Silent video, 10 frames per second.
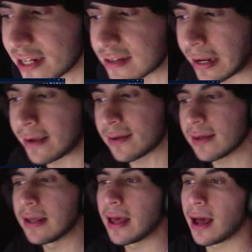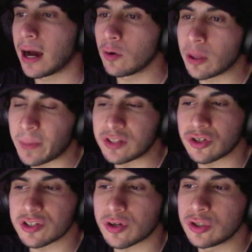like how the
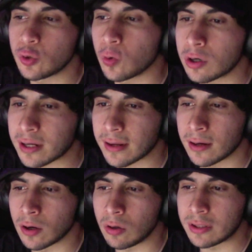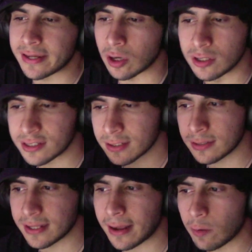Patreon is going to work and all the
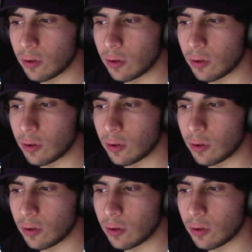content that I will